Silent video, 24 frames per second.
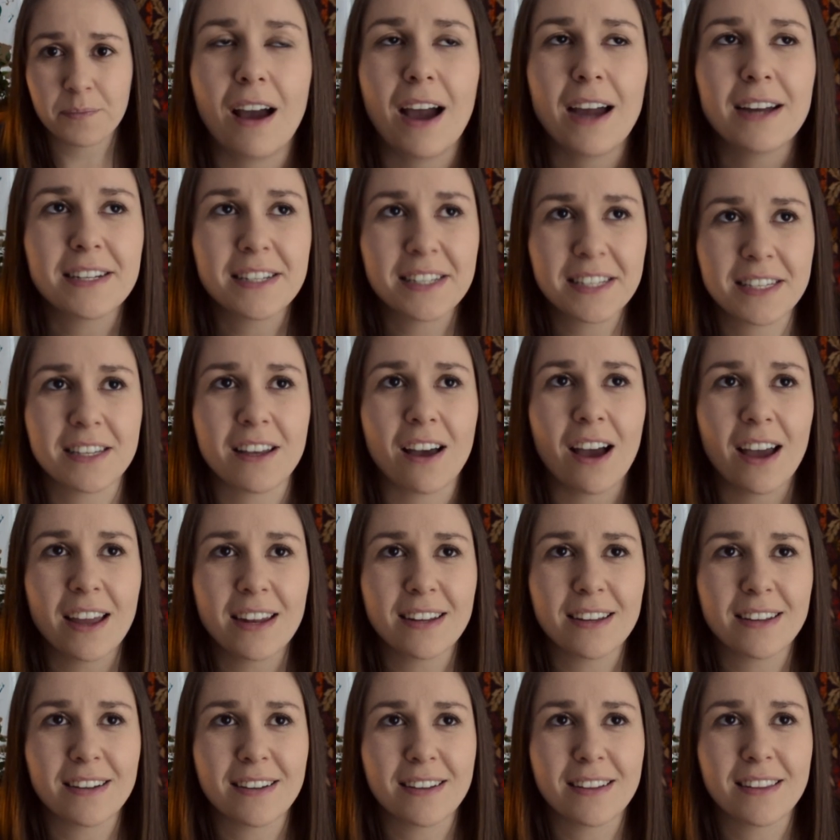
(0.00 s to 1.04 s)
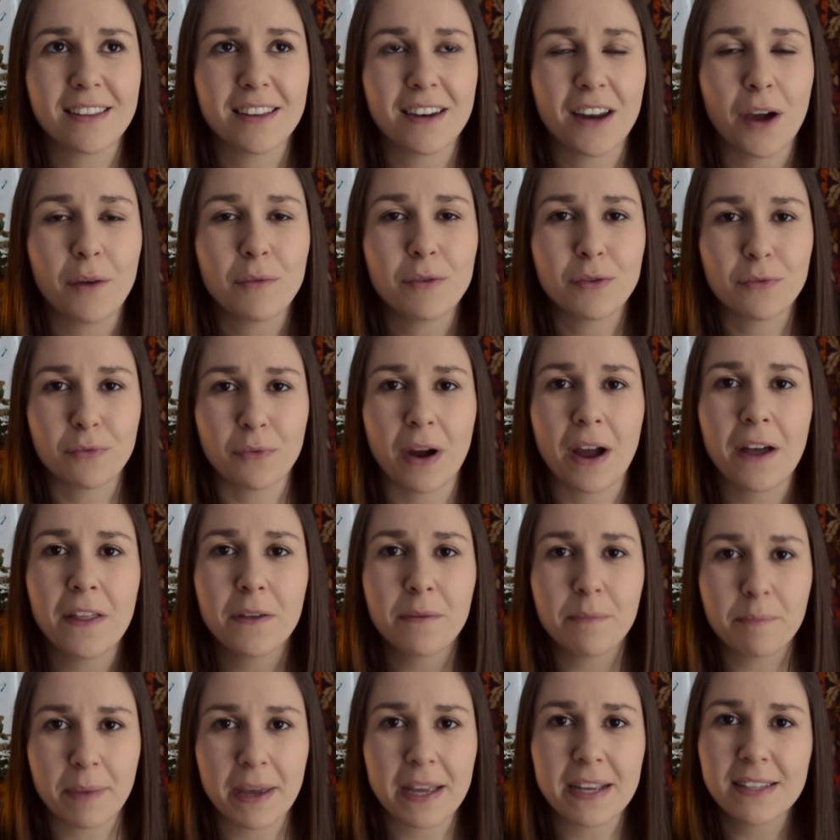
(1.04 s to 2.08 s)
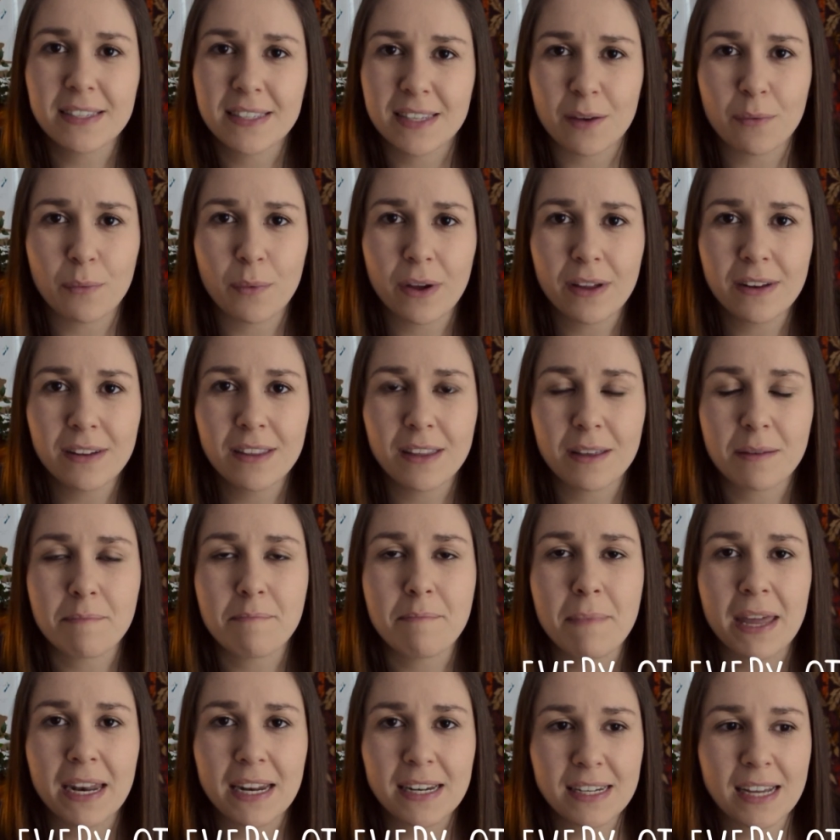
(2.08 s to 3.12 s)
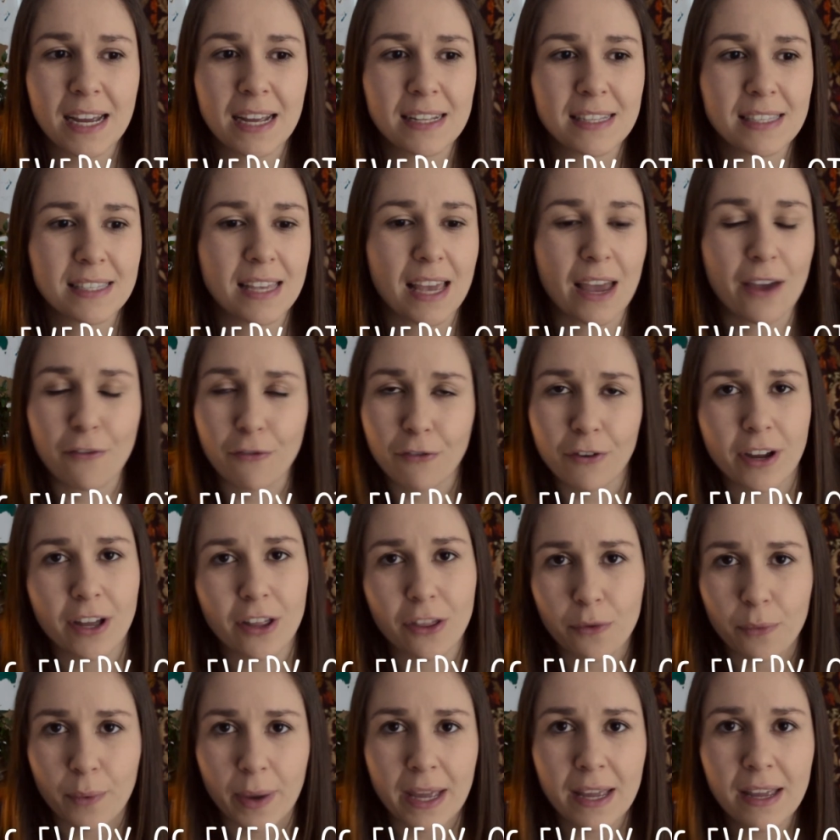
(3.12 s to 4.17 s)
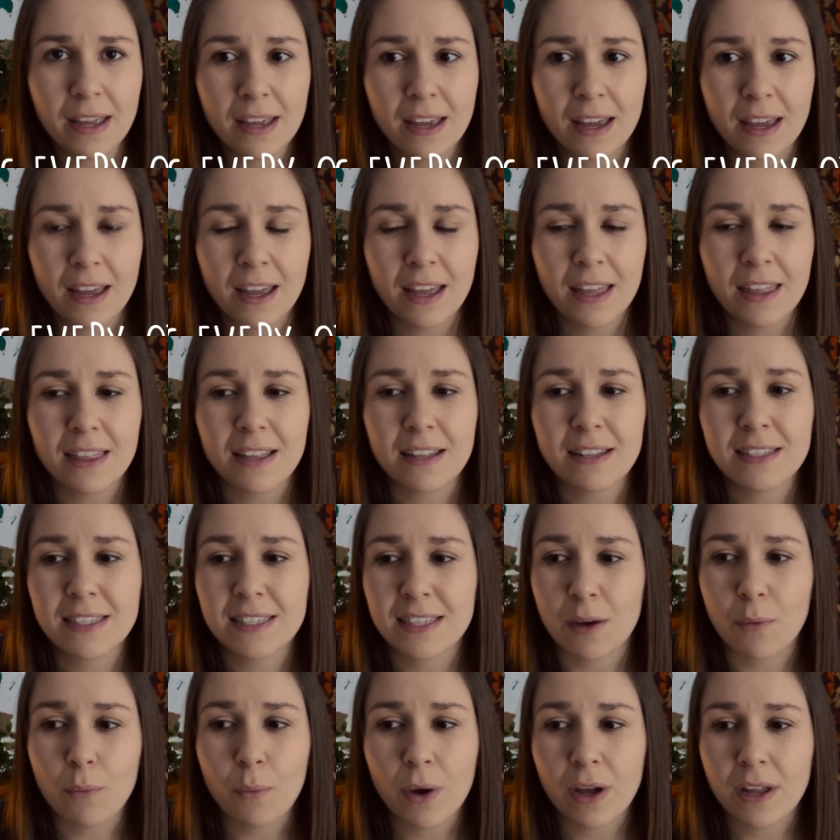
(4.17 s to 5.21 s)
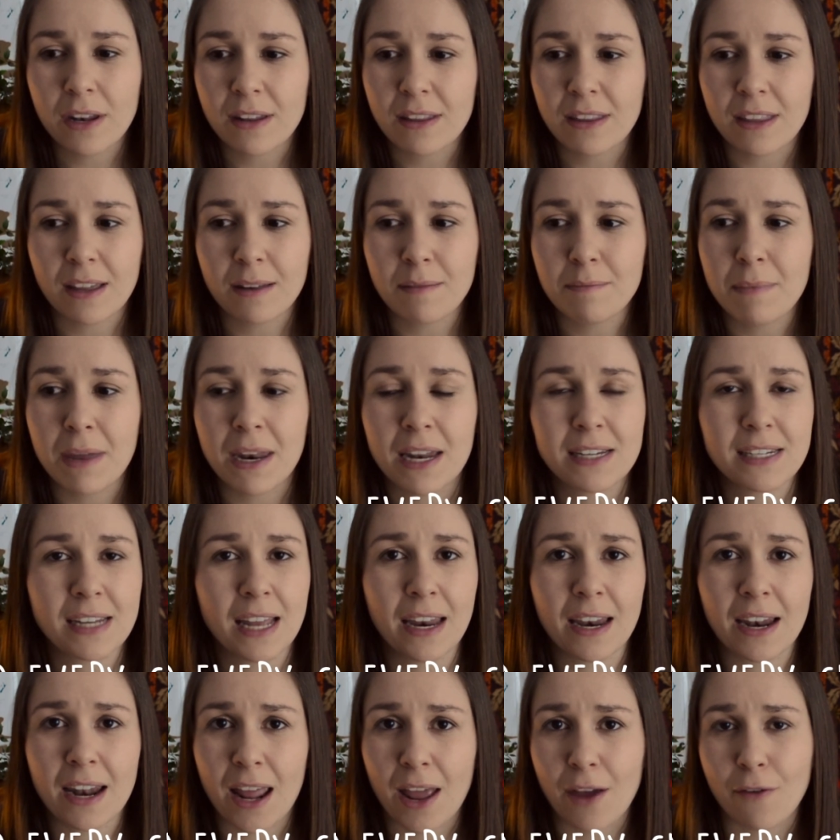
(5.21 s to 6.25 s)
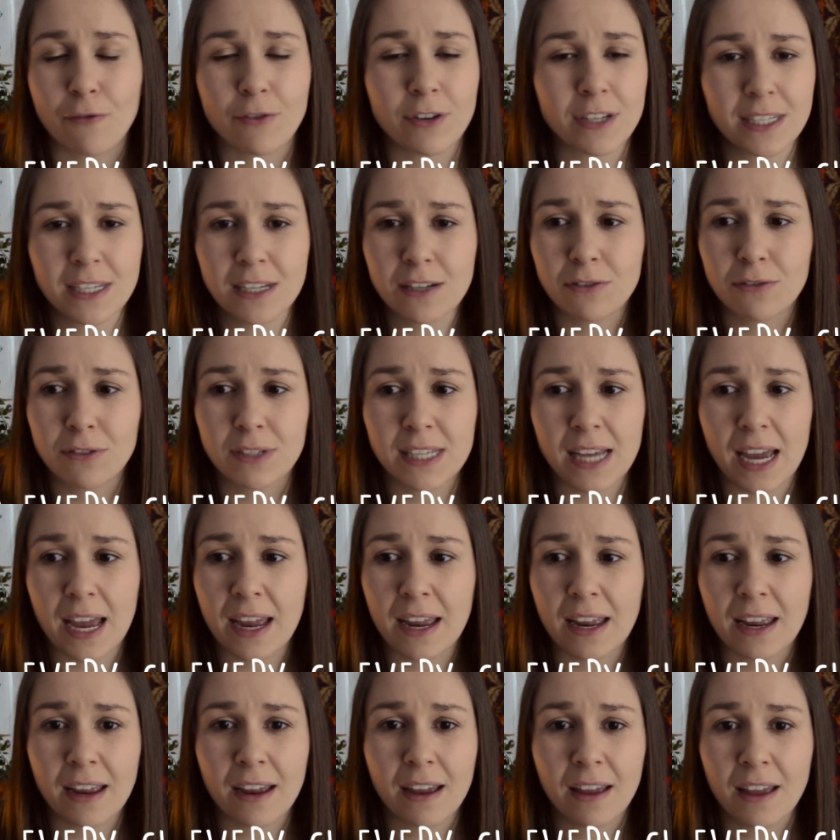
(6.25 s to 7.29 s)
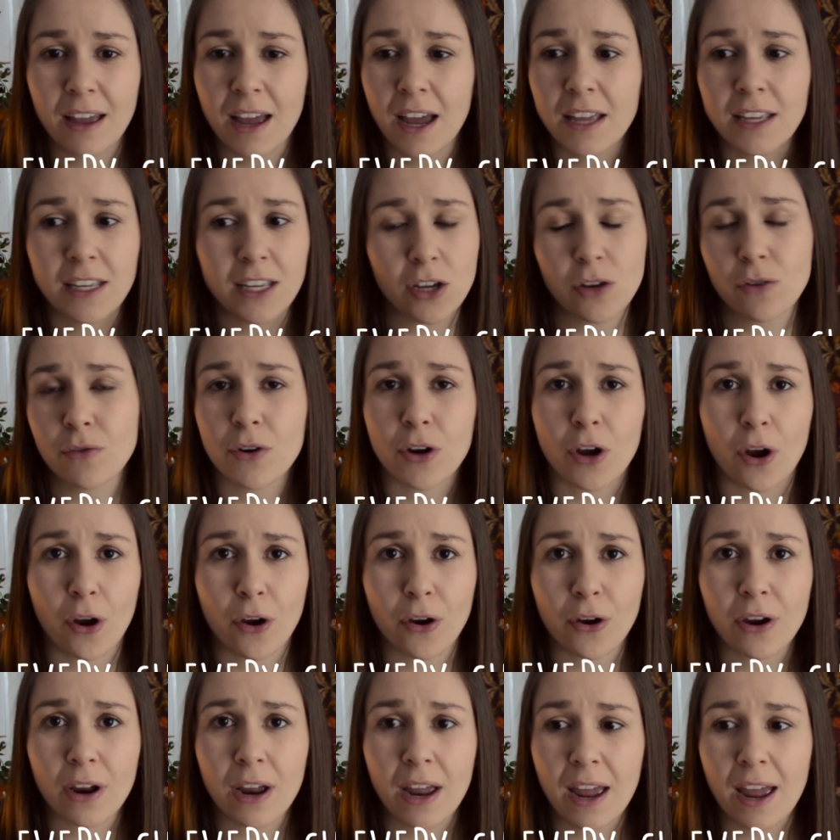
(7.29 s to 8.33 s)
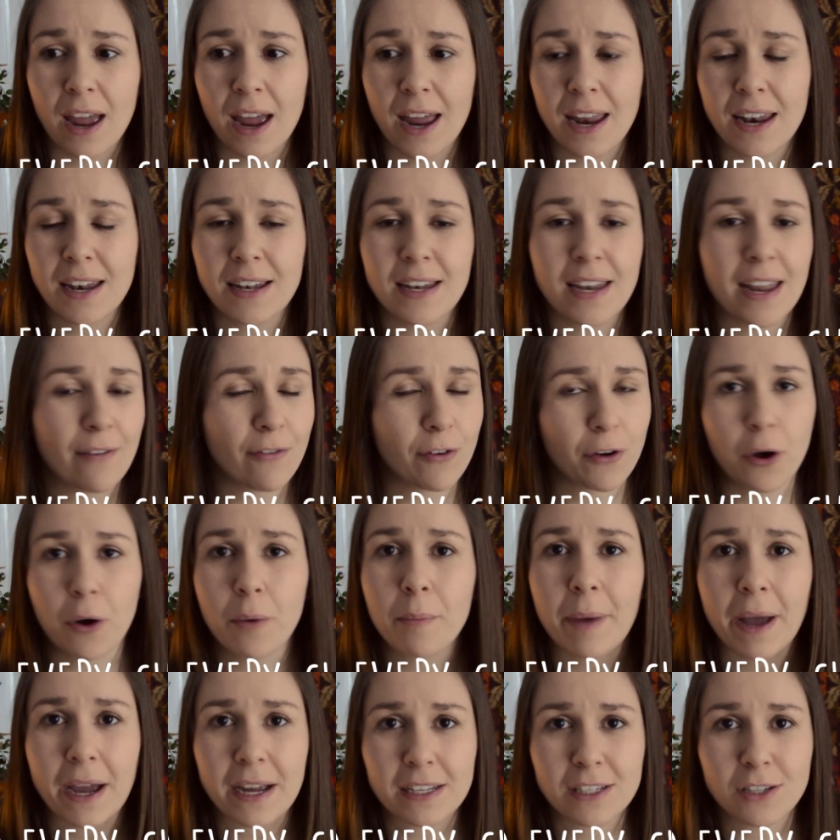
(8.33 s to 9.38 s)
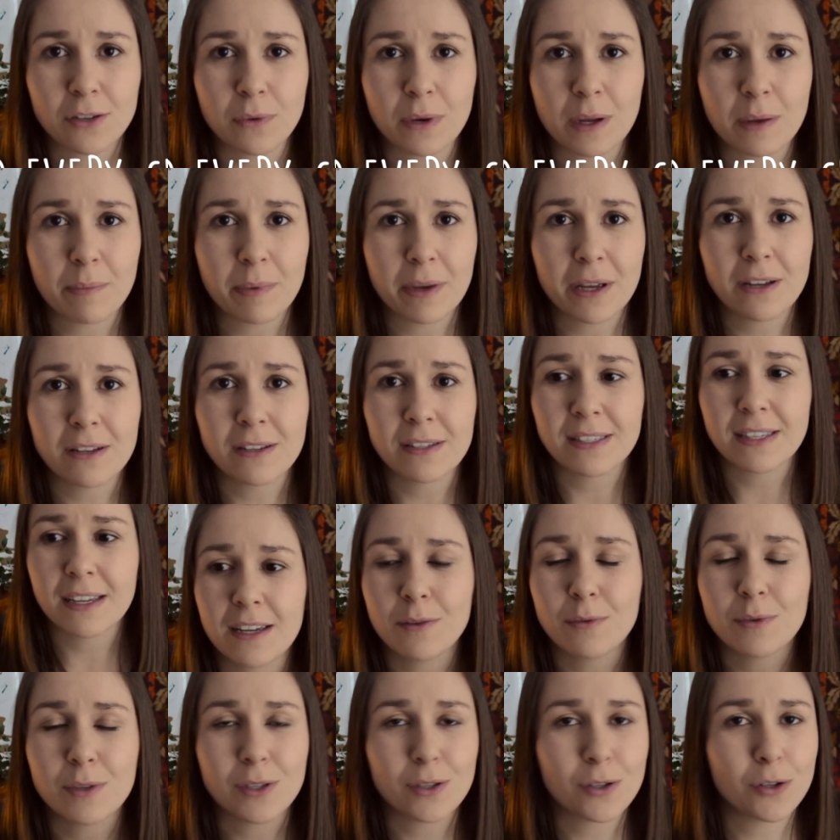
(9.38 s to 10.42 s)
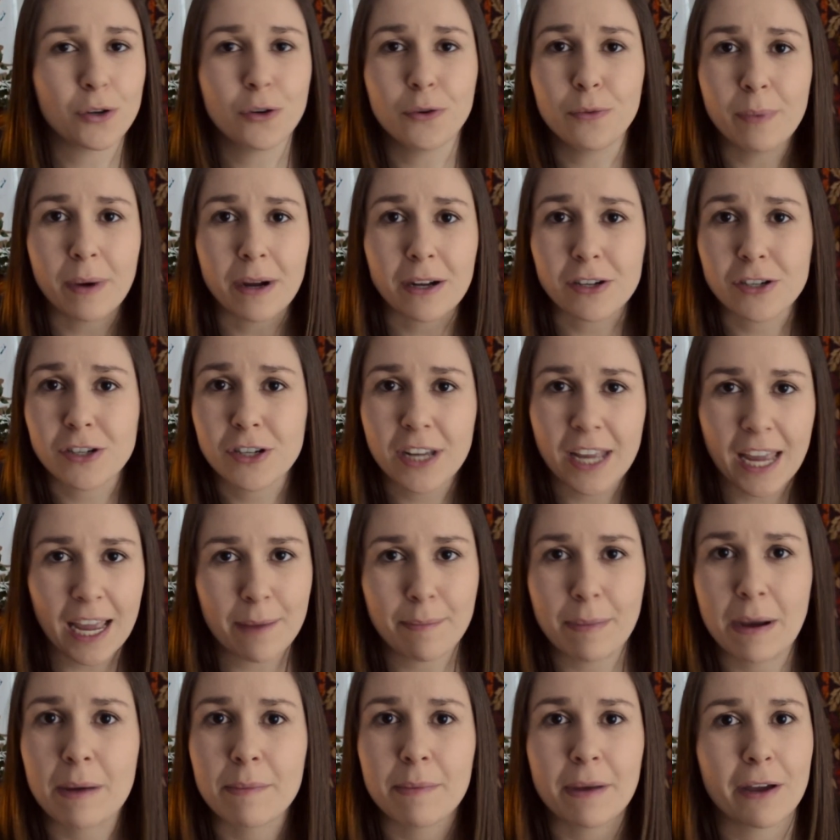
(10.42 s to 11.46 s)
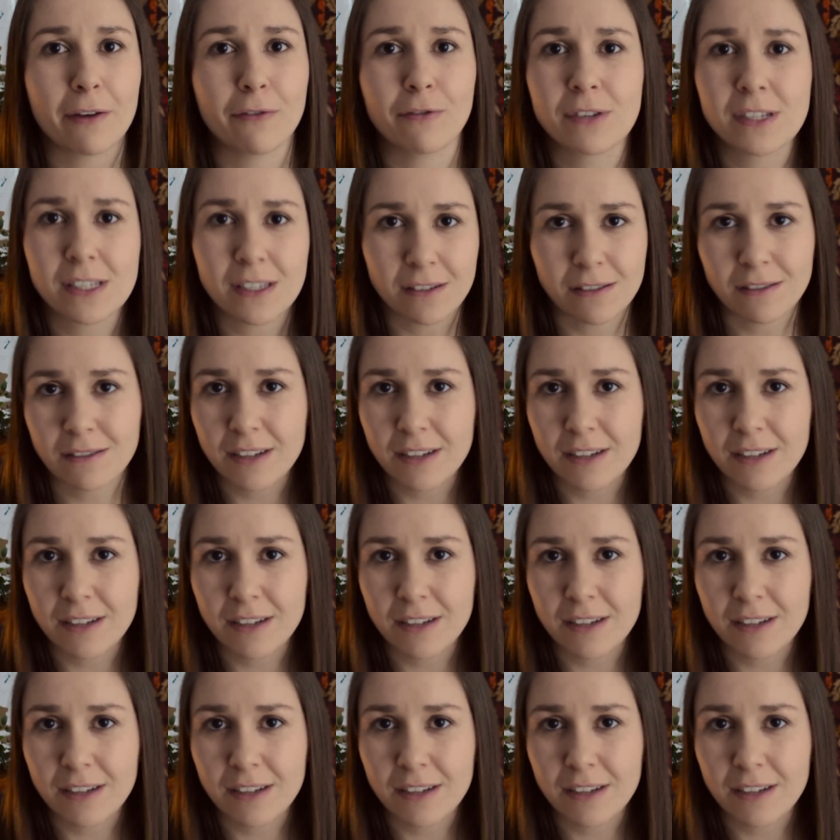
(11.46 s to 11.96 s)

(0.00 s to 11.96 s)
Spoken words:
I decided that I would rather be someone that meditates every other week than someone that meditated every single day a year ago and never got back to it because it was too much to keep up every single